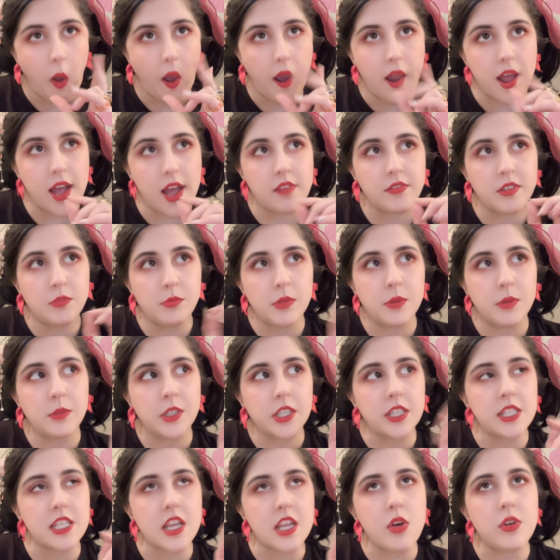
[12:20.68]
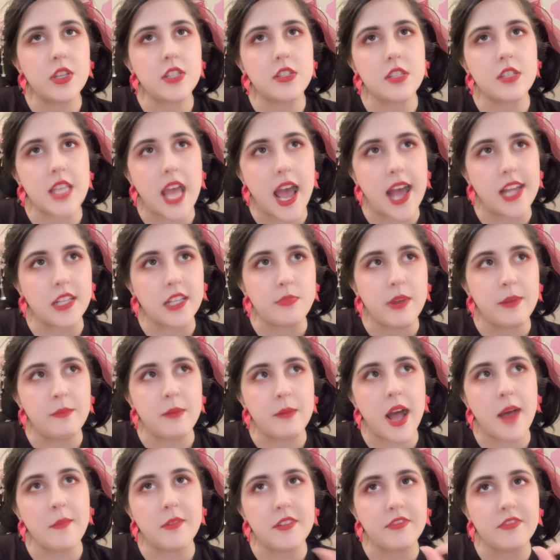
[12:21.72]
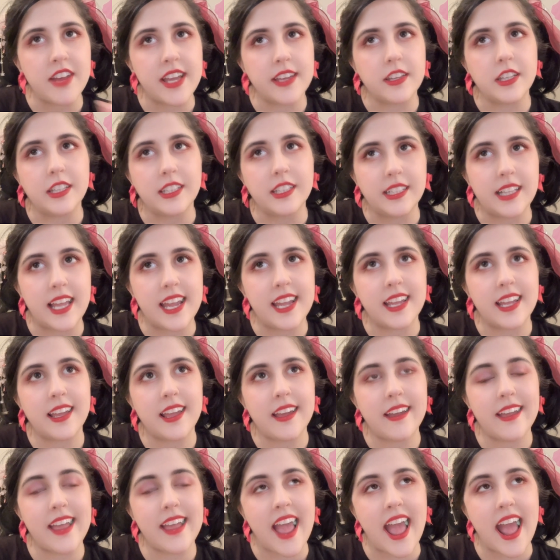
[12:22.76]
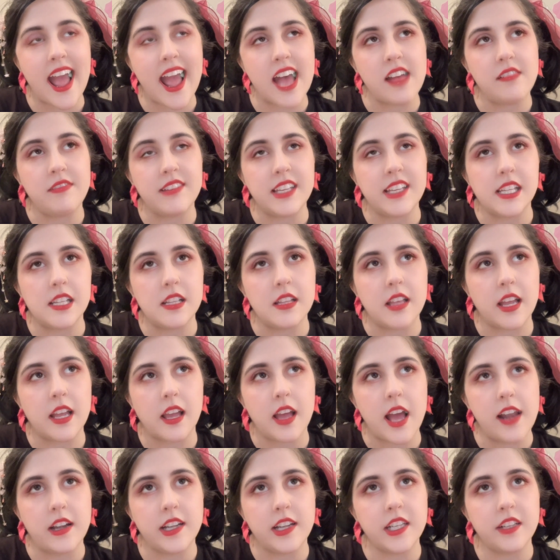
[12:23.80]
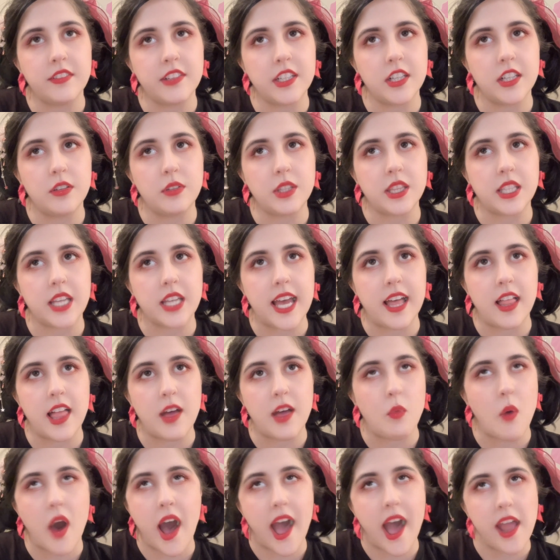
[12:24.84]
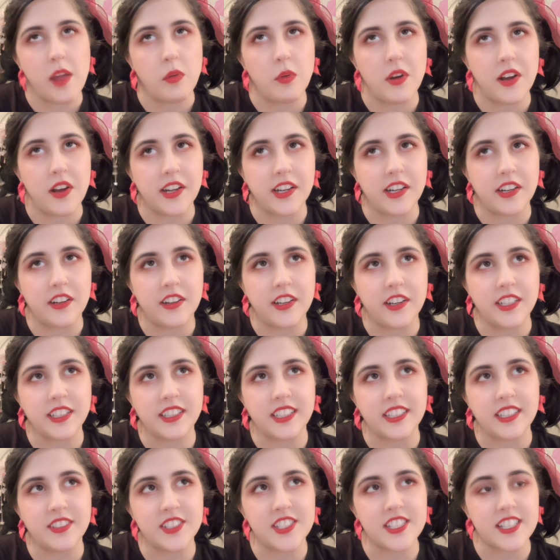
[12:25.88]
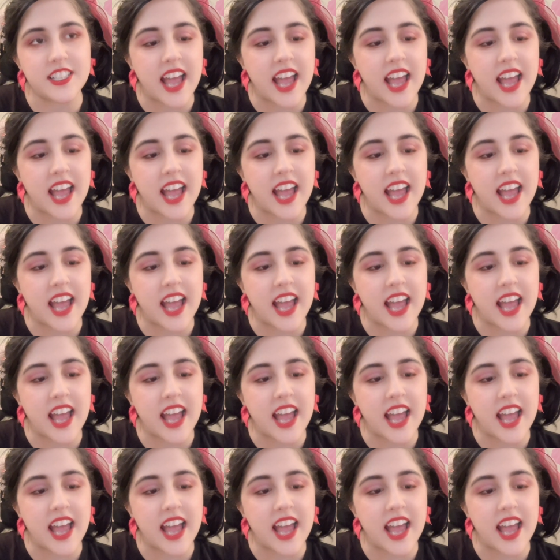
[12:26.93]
I have a memory, because I always used to ask my mom if I could like have it, like I don't even know what the hell, why I wanted it or anything,